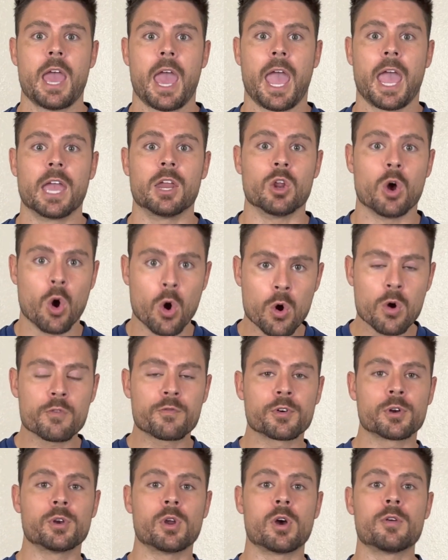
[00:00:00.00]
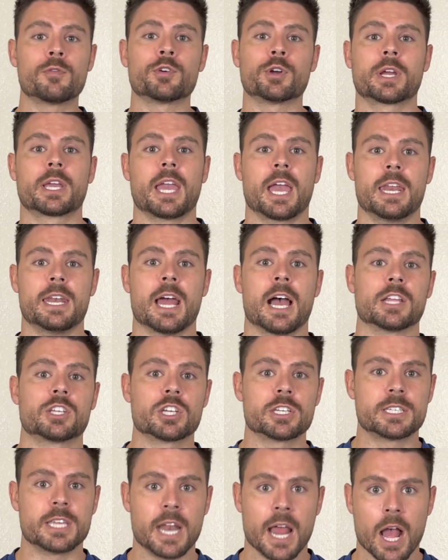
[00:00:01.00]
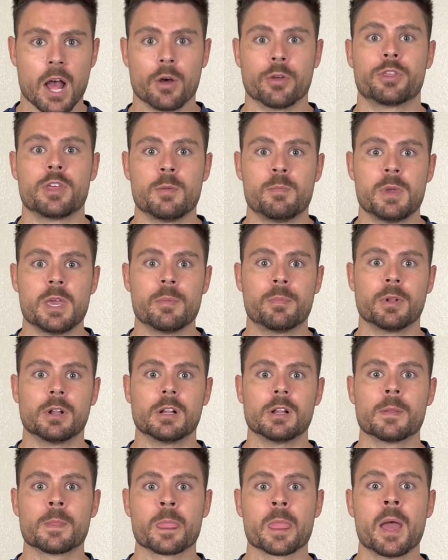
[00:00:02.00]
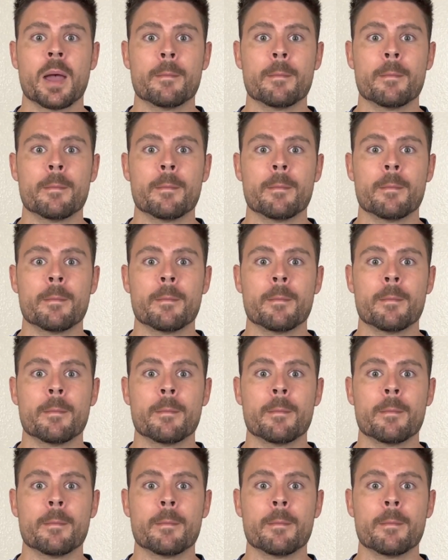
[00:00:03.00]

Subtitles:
And over again, not just in healthy people,